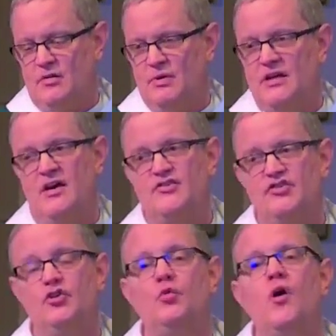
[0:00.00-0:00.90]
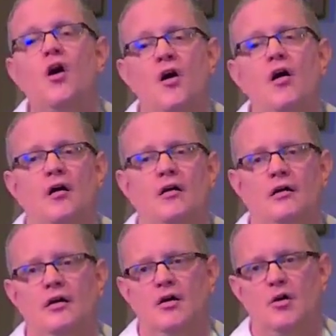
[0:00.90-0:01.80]
Because you are
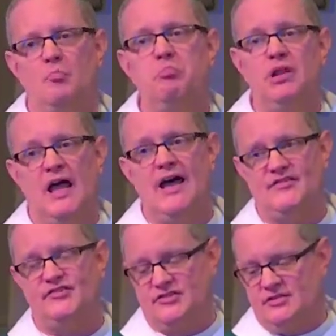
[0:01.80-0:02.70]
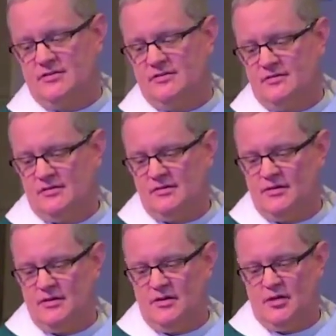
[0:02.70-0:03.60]
blessed
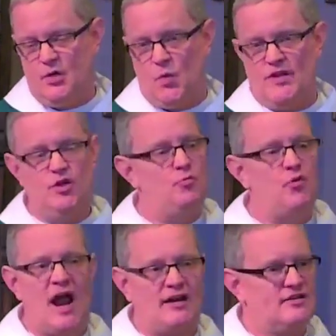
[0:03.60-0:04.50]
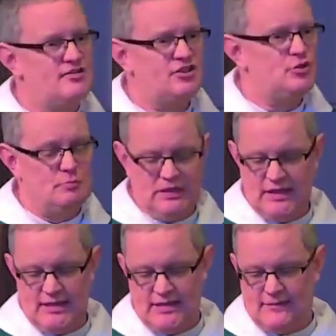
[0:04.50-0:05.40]
when you practice
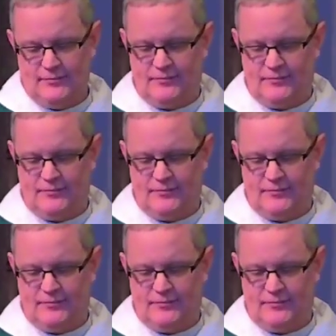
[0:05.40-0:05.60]
humility,